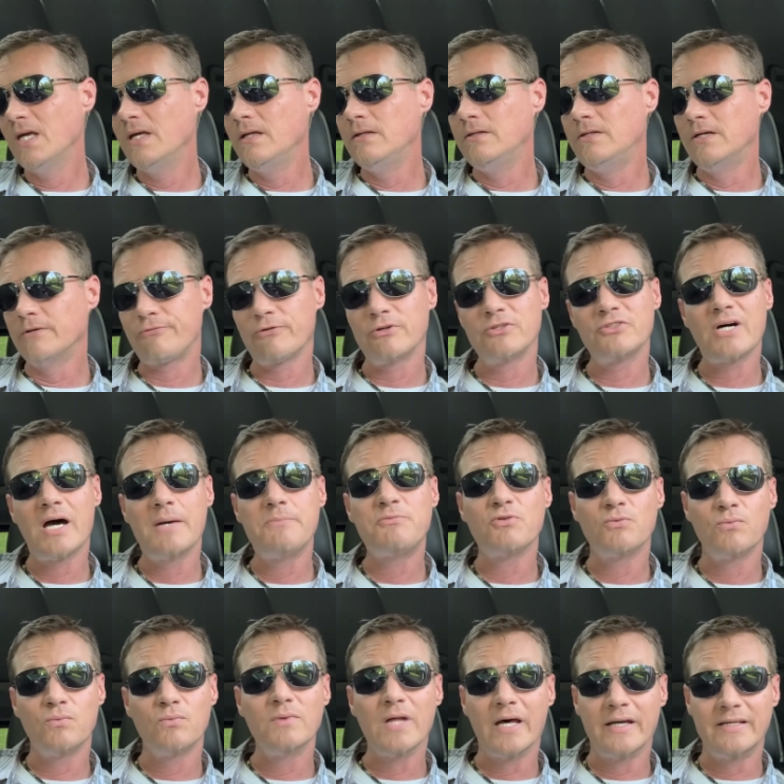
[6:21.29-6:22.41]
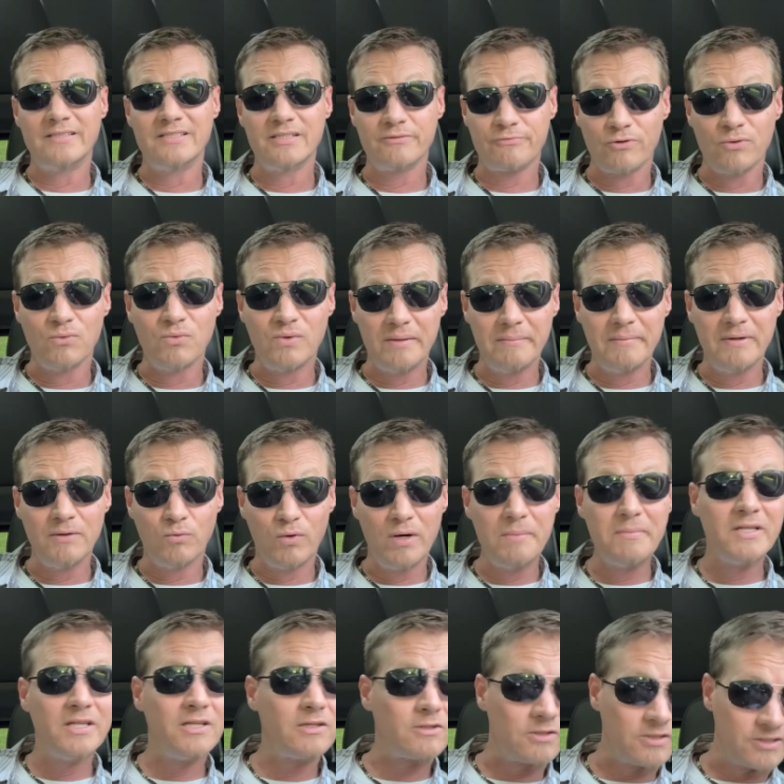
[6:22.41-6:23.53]
different types of, like different women,
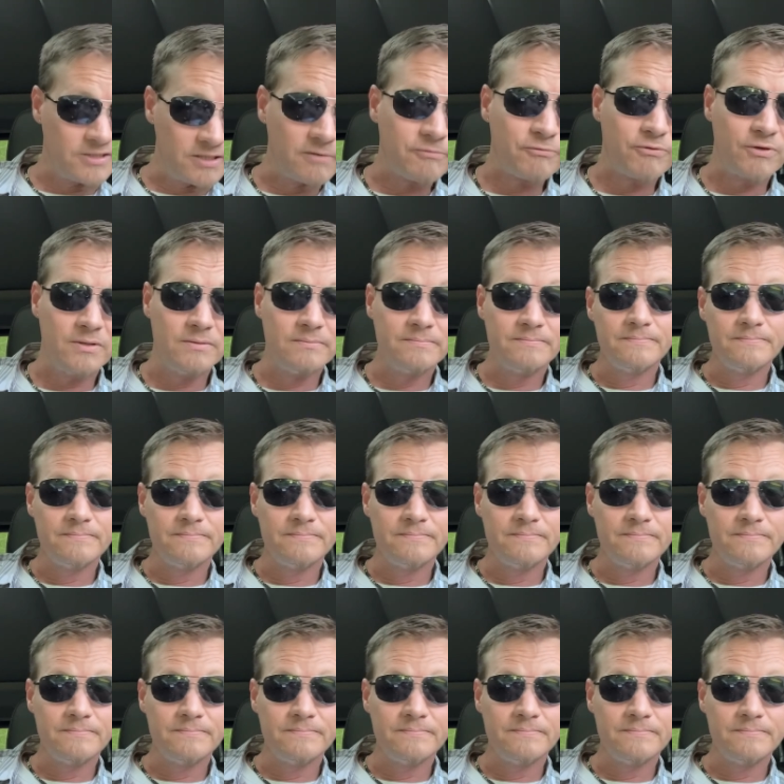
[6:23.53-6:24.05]
women that are different.